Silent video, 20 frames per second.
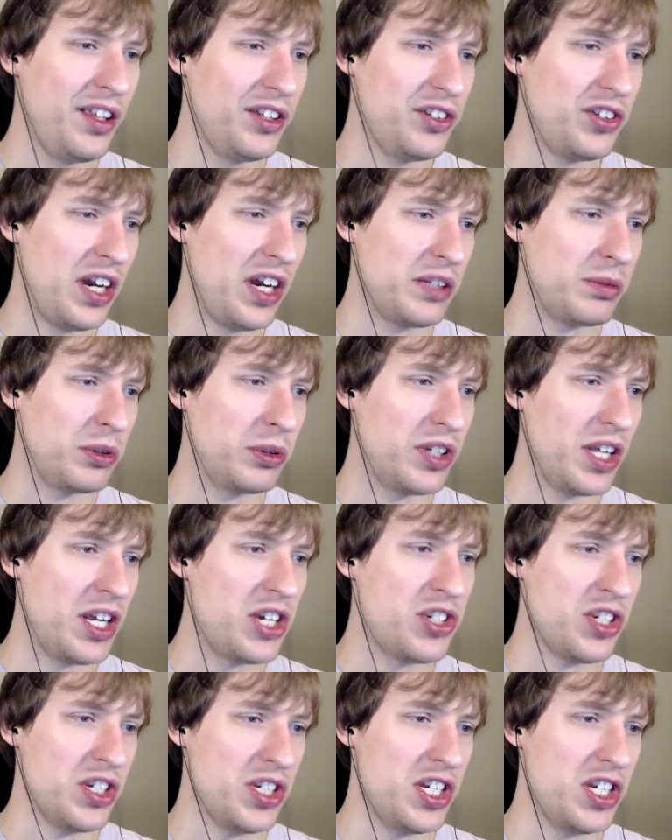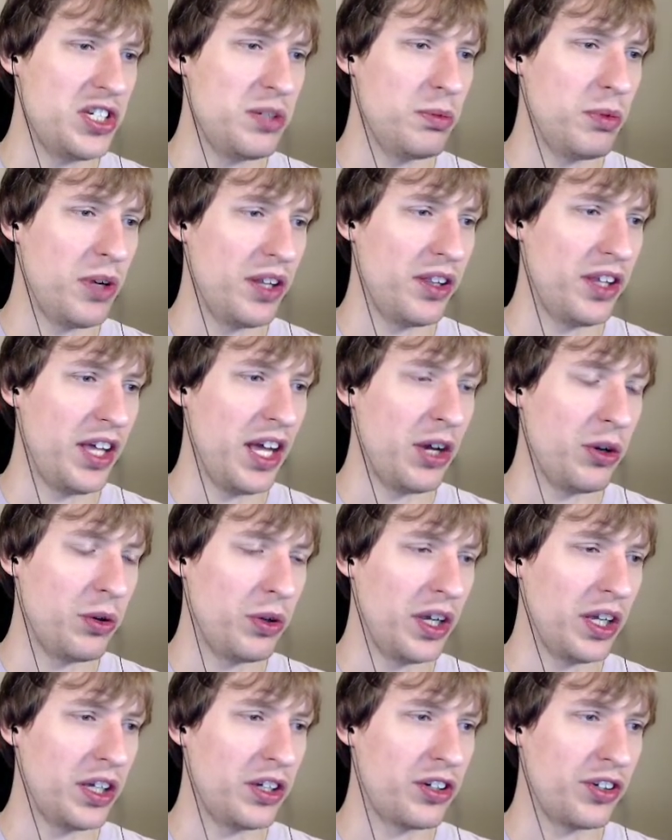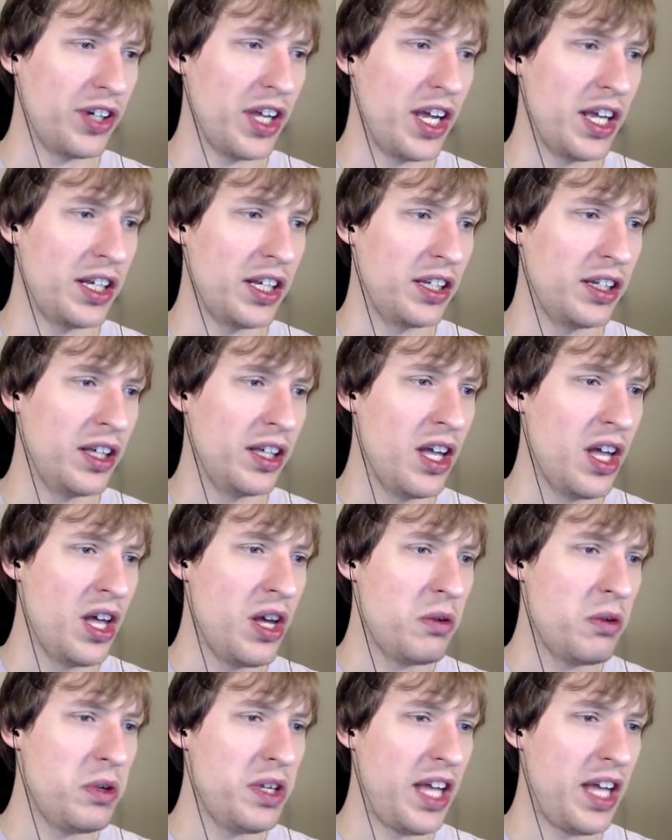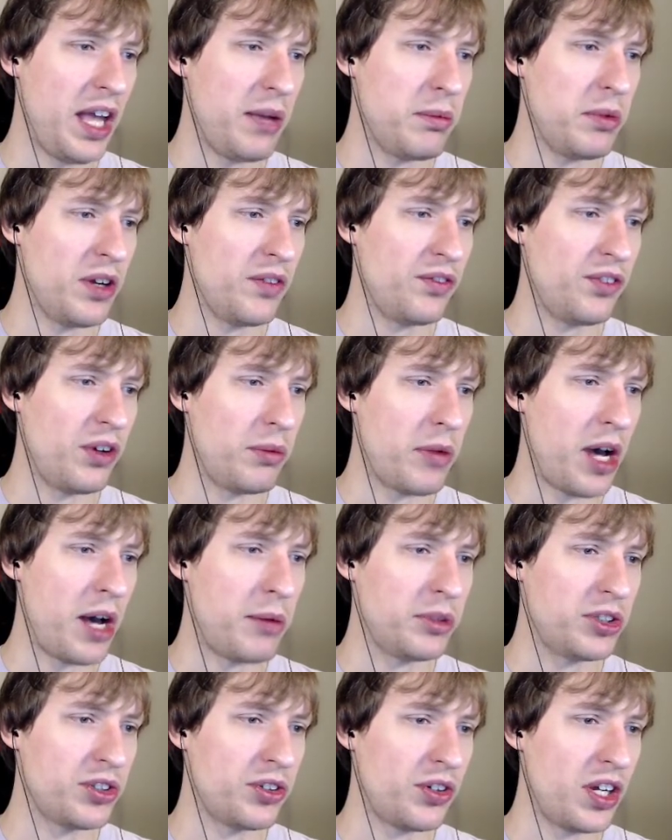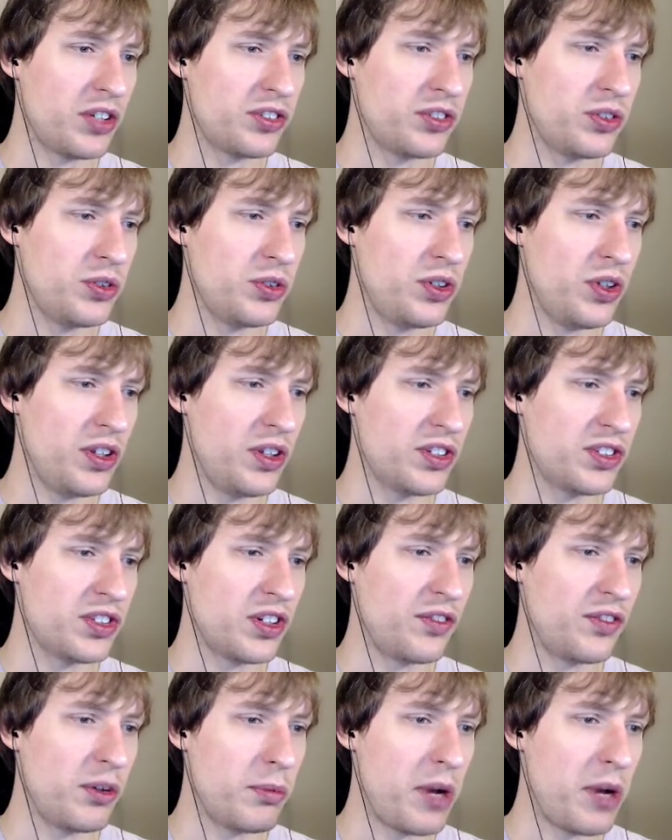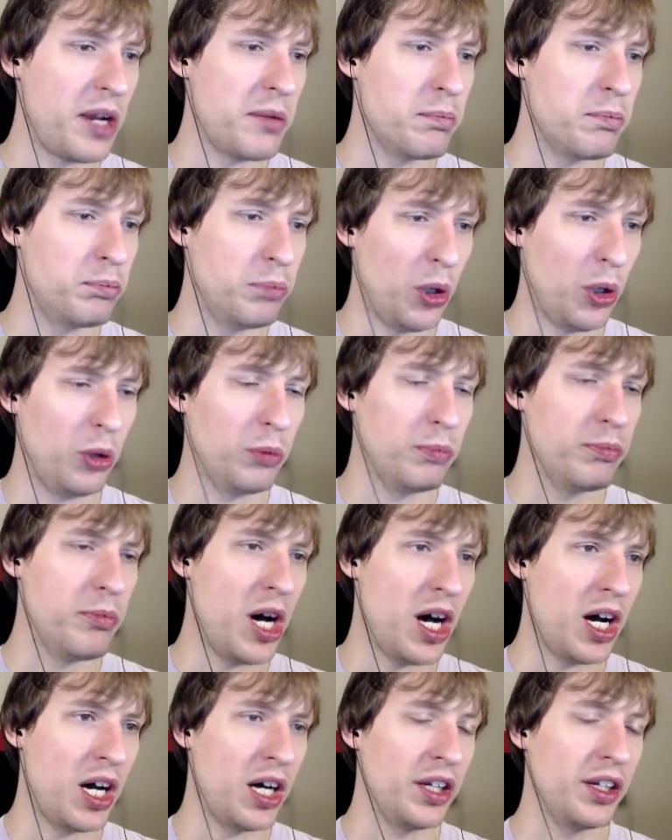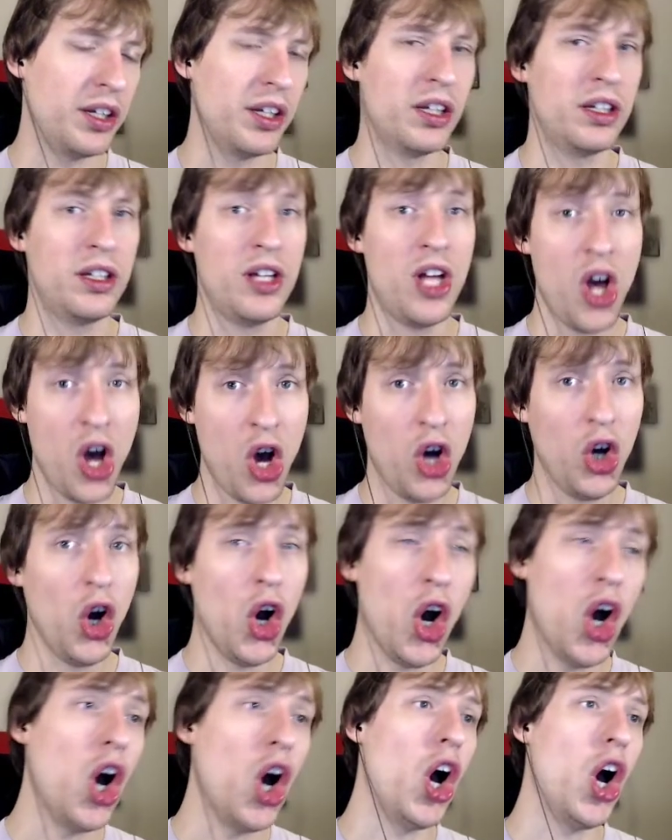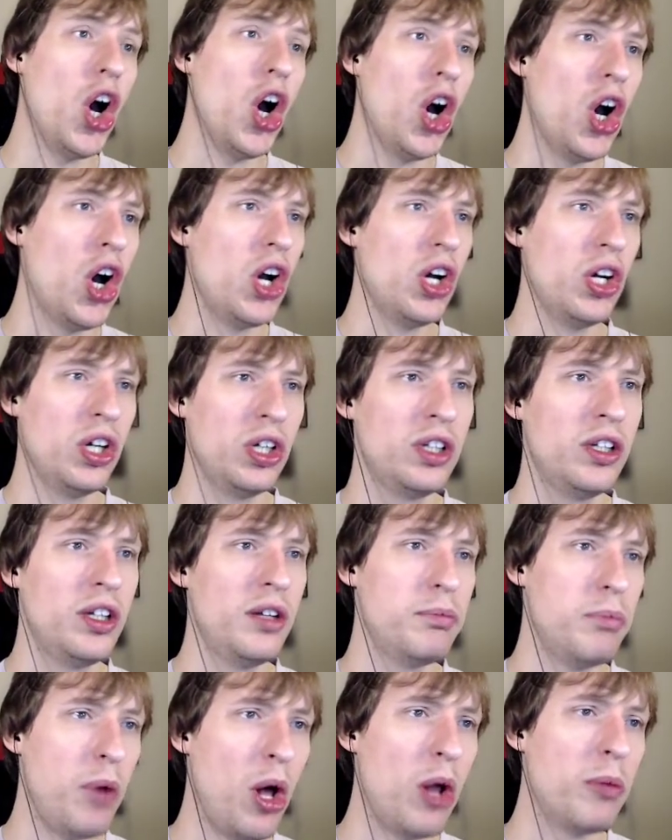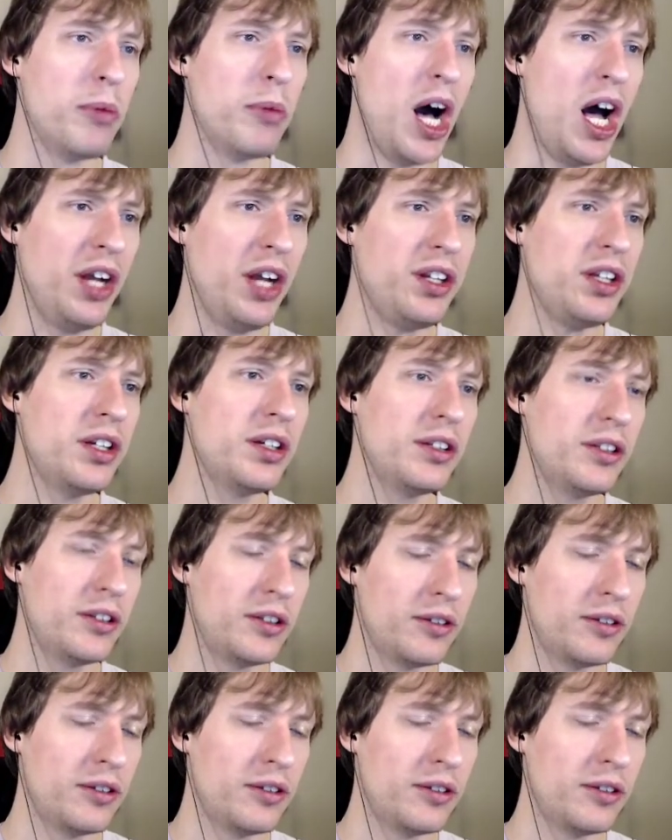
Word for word: the transportation Digimon the AoA created. We came here from Amaterasu to the server by Bulbmon. Ooh! Bulbmon!